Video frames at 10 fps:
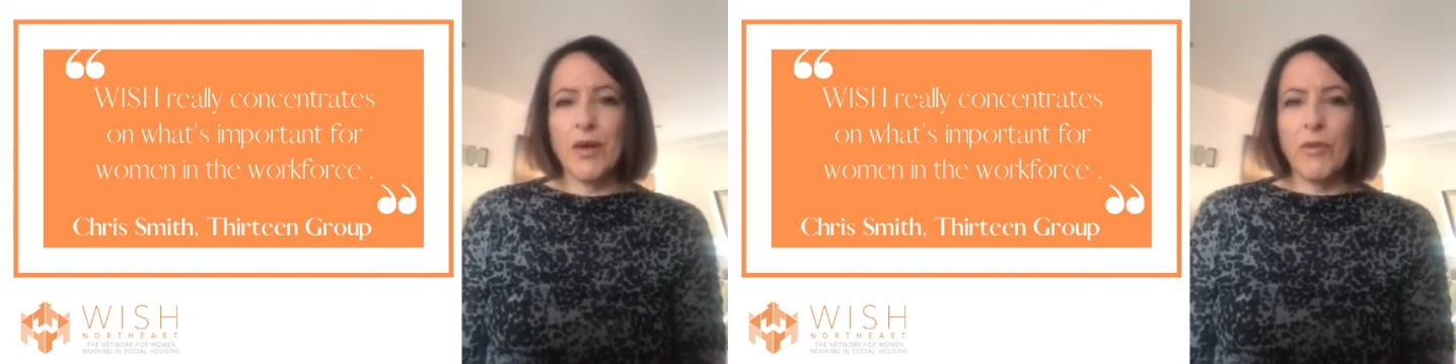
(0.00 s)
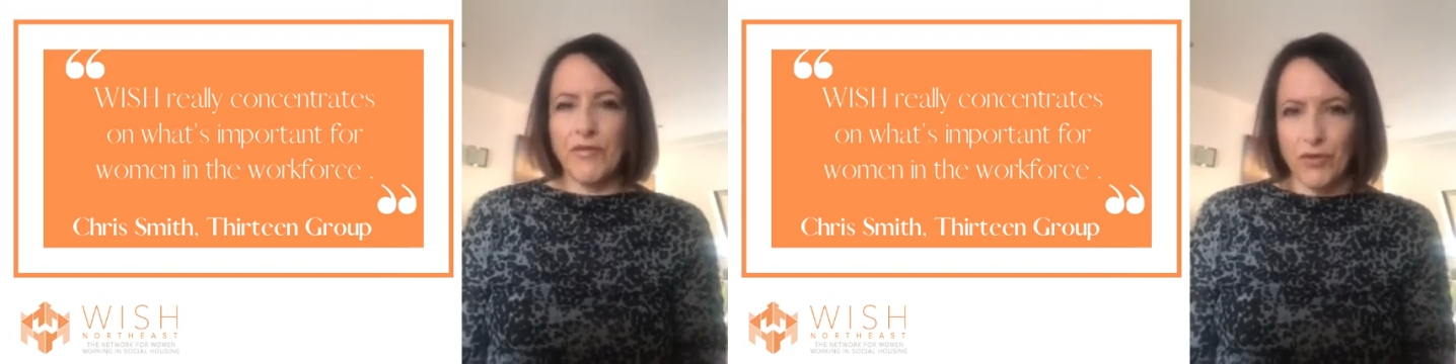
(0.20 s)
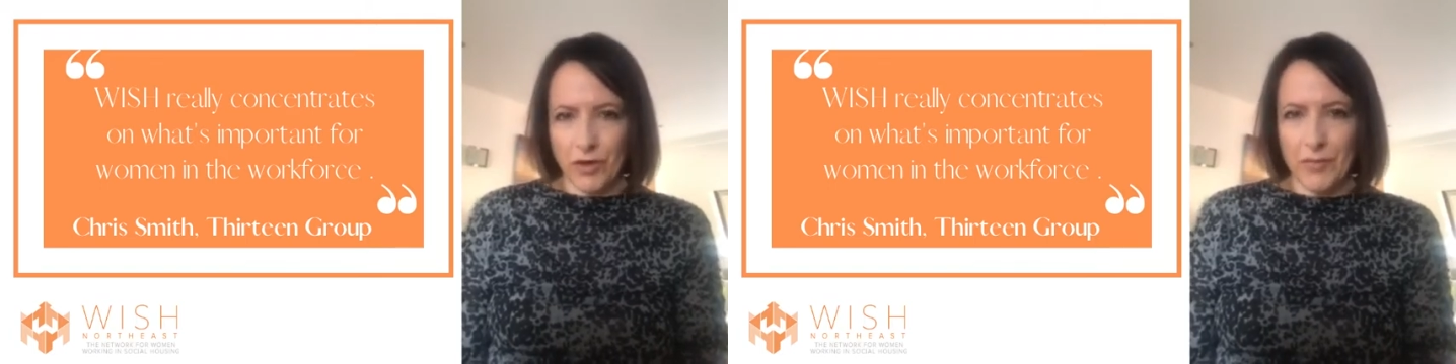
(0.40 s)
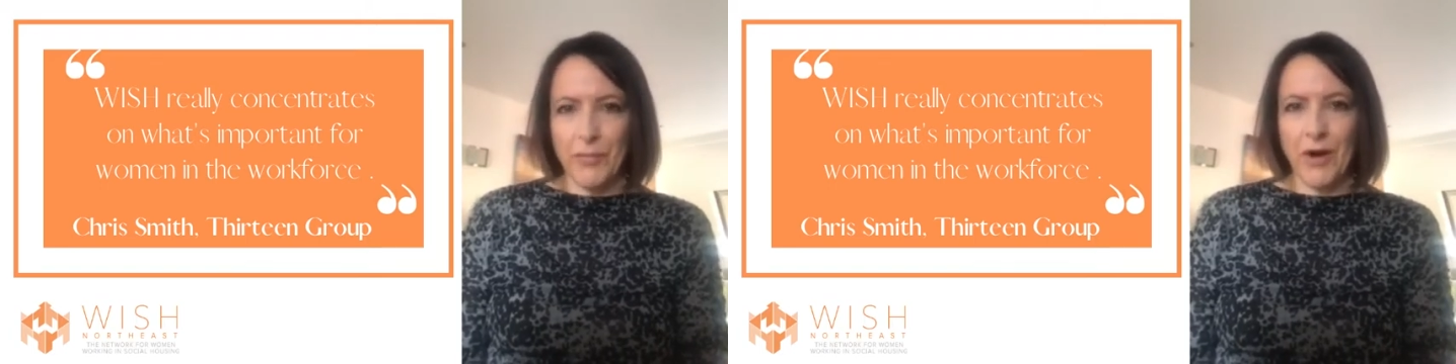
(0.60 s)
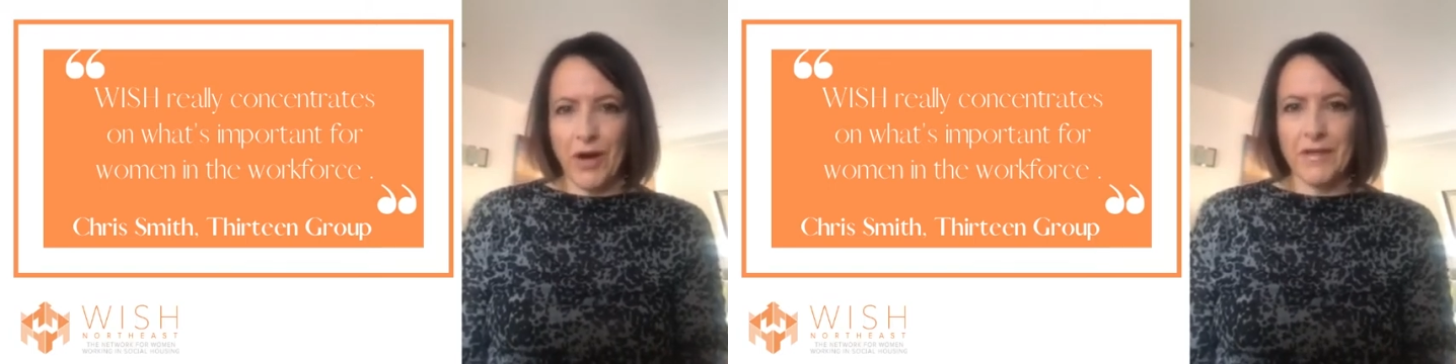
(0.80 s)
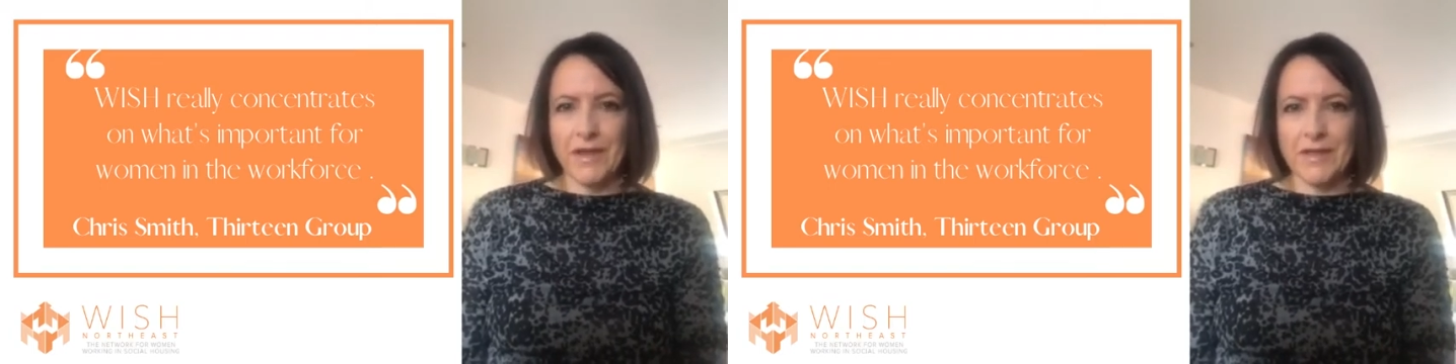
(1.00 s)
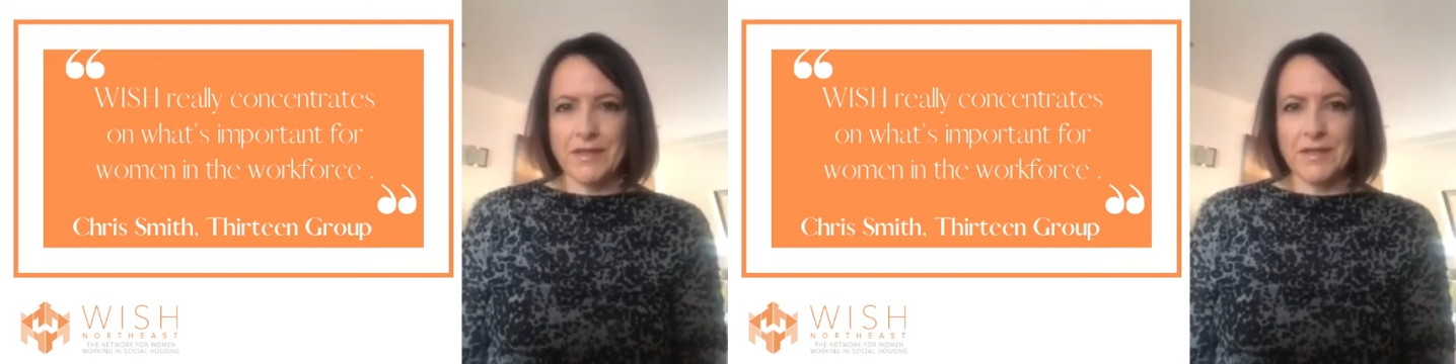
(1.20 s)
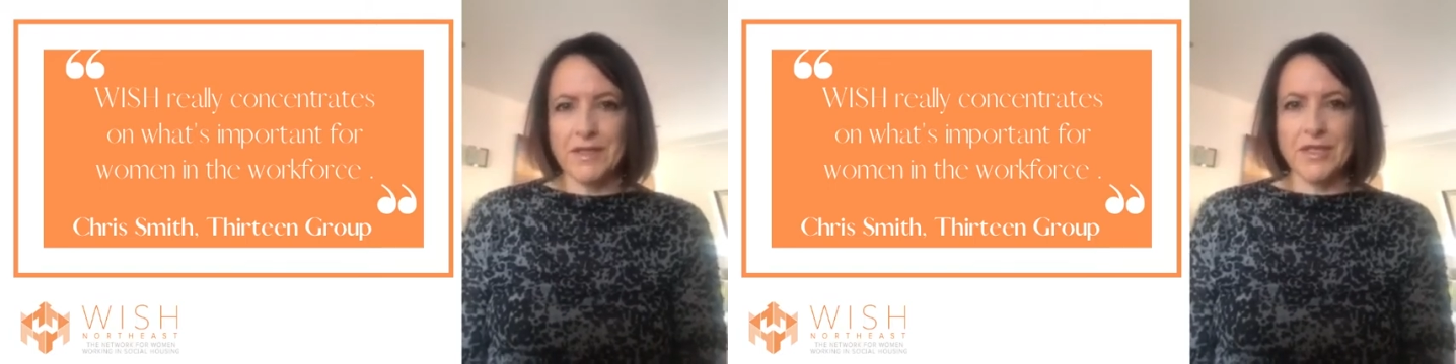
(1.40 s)
we've got to be part of
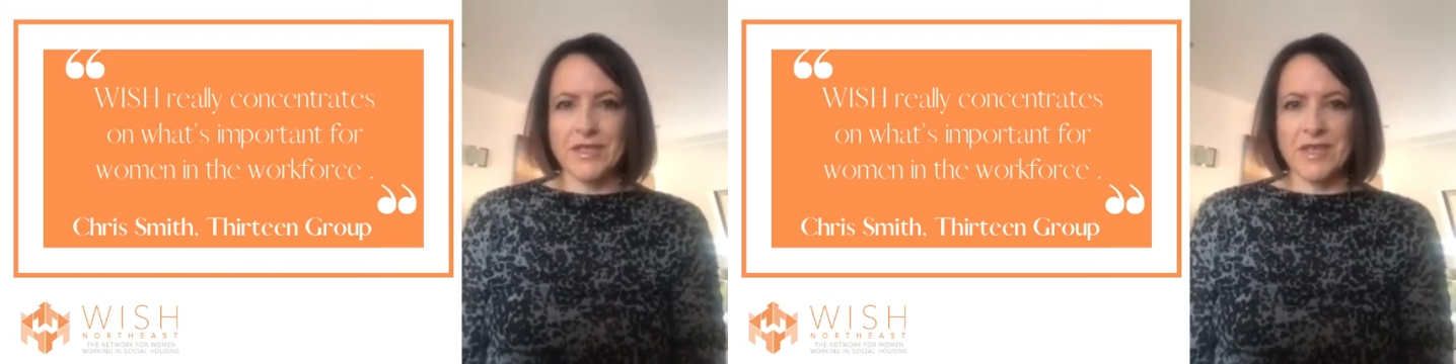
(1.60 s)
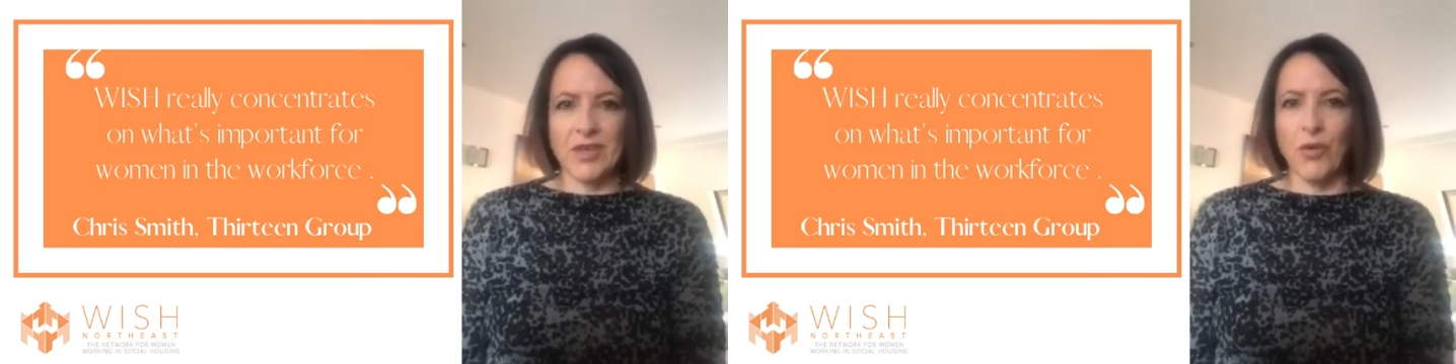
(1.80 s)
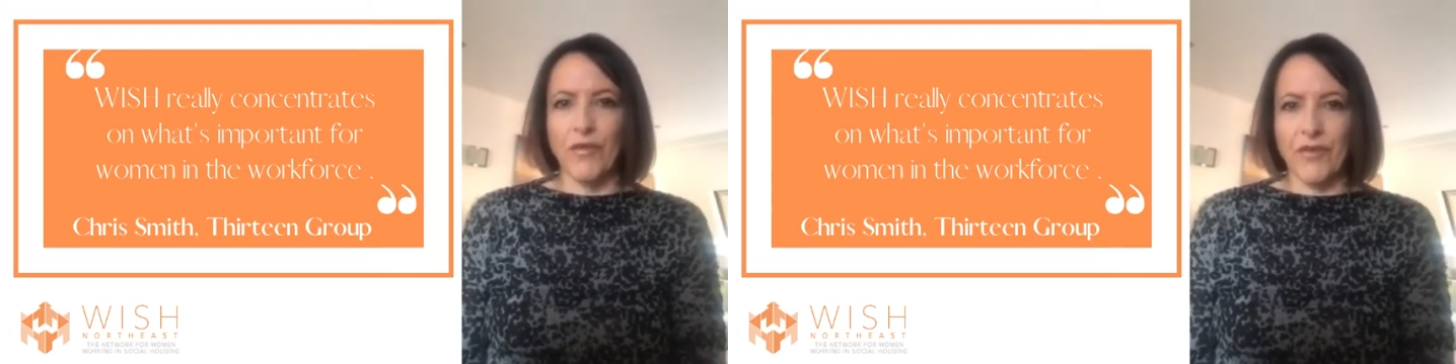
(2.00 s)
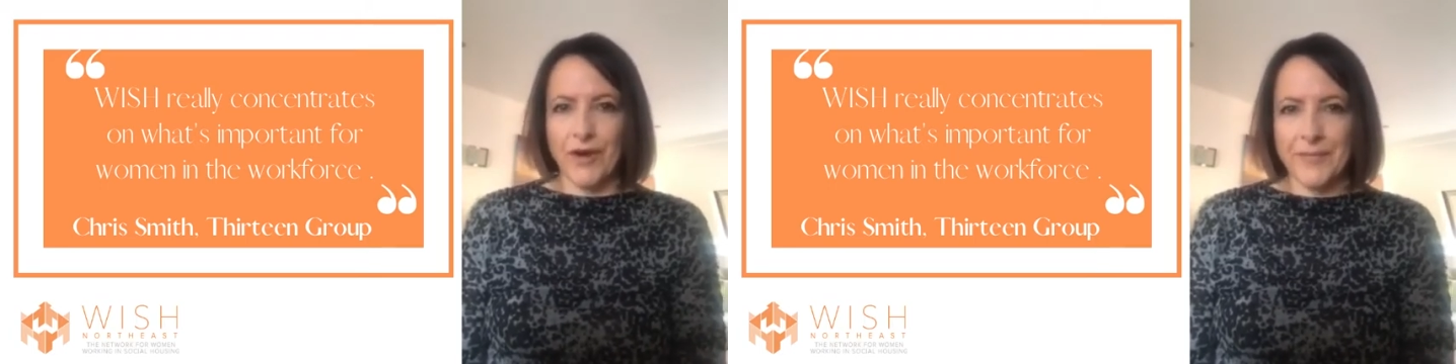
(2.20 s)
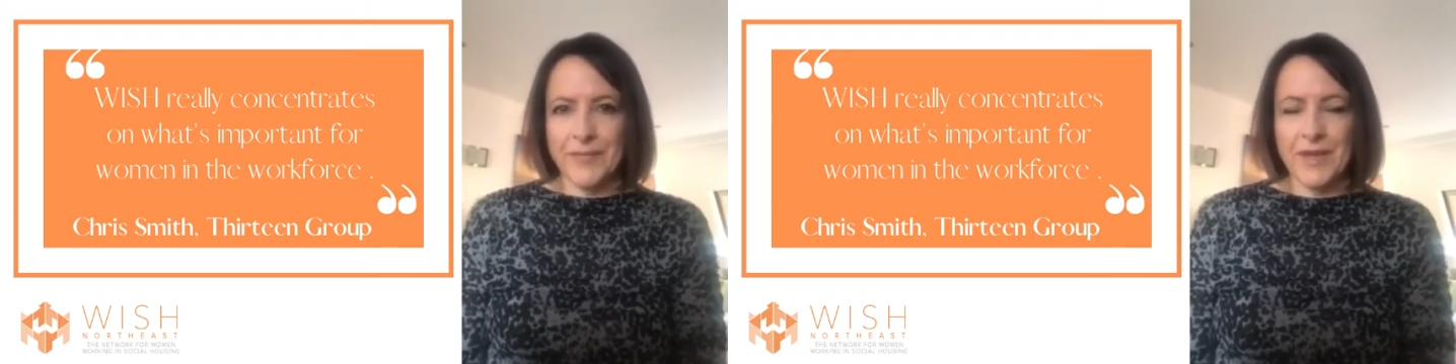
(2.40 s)
this. And he just said, go for it.